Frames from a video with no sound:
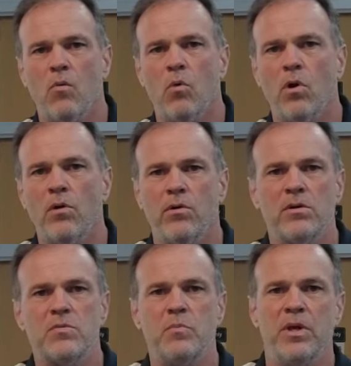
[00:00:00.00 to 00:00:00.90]

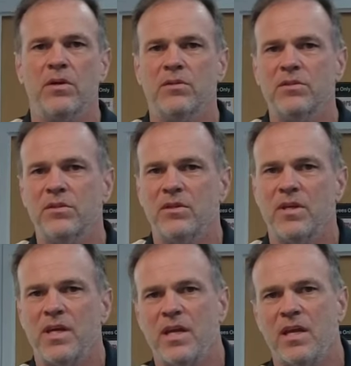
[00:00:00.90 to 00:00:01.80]
Warhorse build
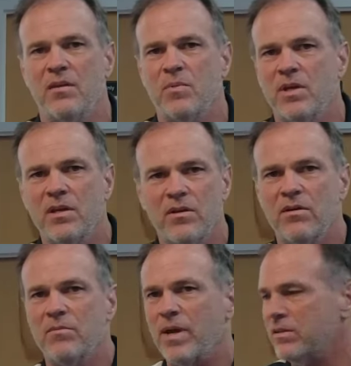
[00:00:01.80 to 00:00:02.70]
and been
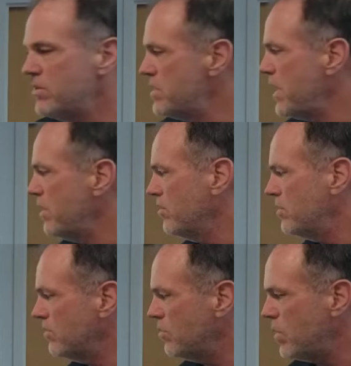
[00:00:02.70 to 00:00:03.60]
hearing about the tales
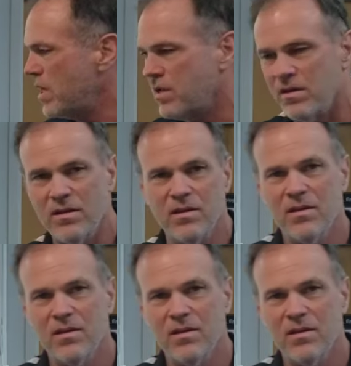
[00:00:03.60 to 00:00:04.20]
of a man